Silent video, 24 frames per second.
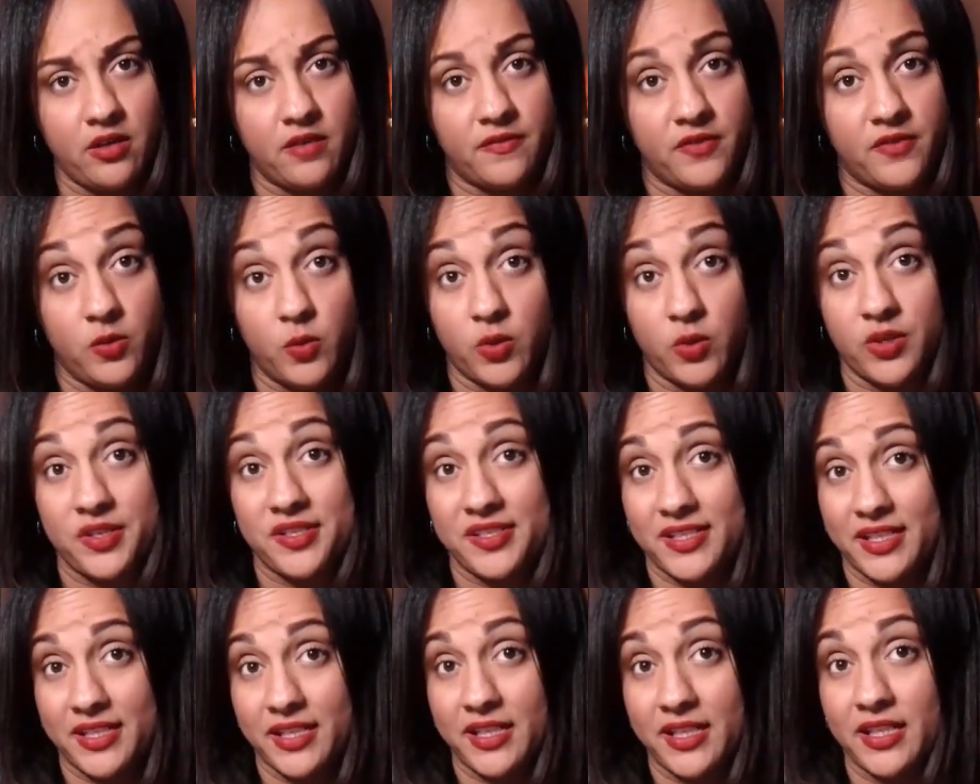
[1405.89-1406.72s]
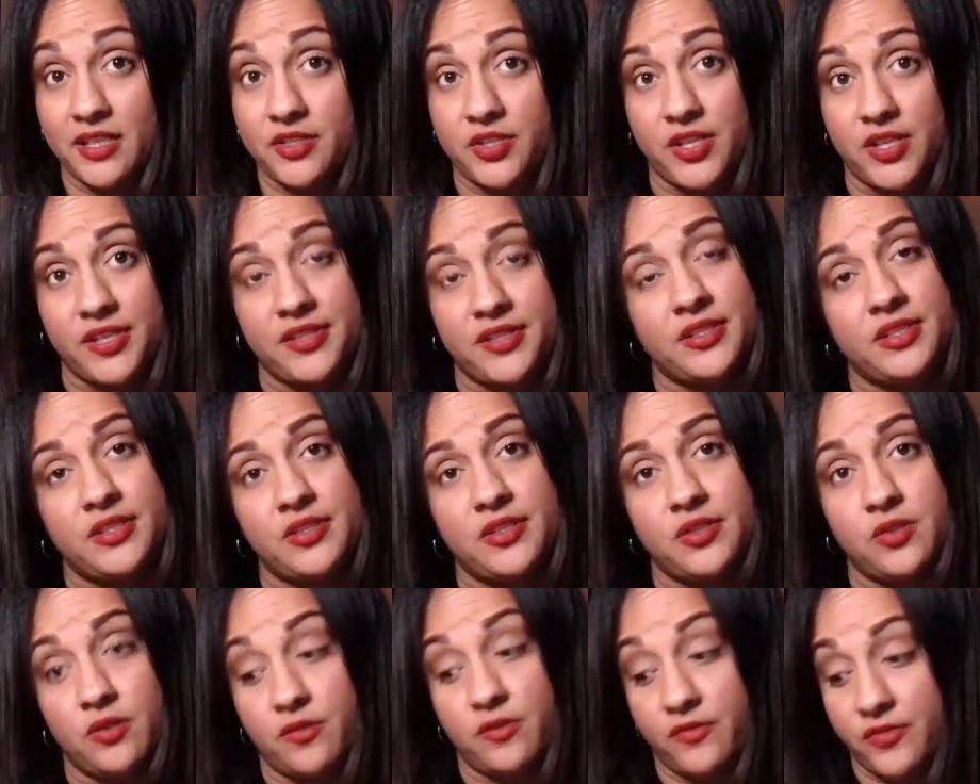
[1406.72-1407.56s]
If you were seeking
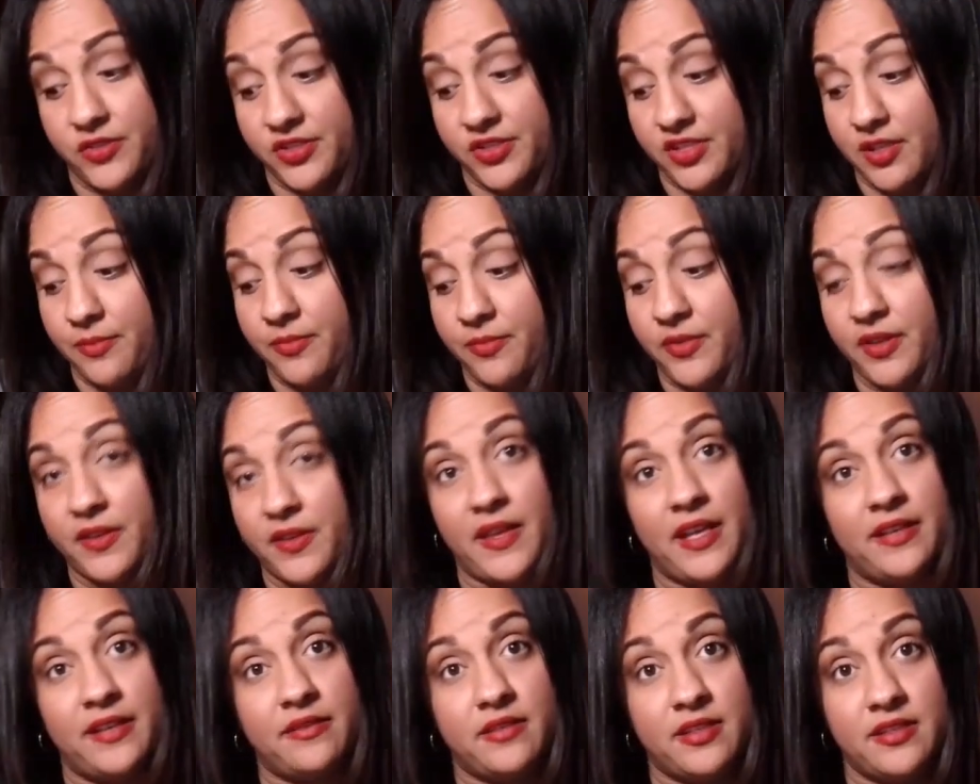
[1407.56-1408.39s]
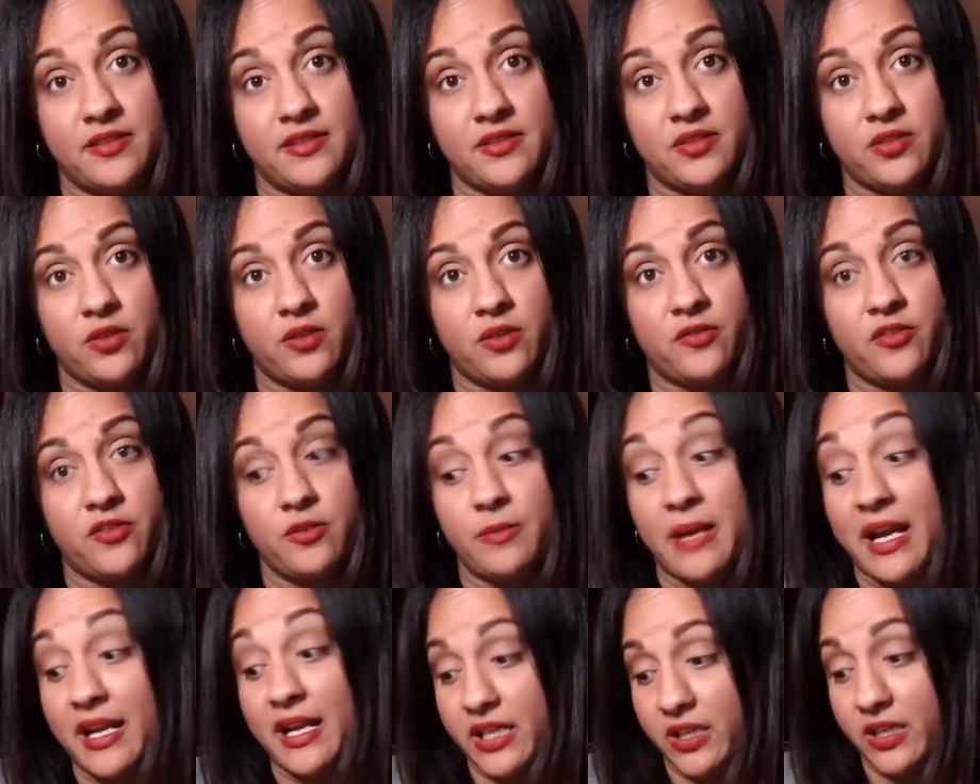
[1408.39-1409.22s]
justice over something that didn't serve you
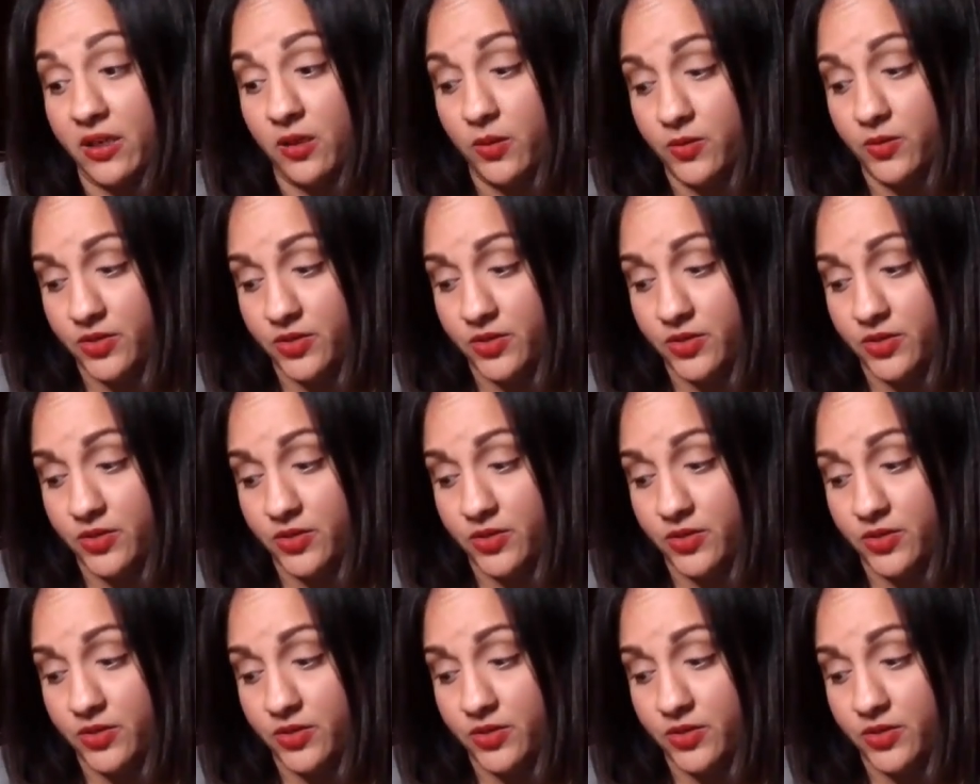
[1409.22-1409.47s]
back here,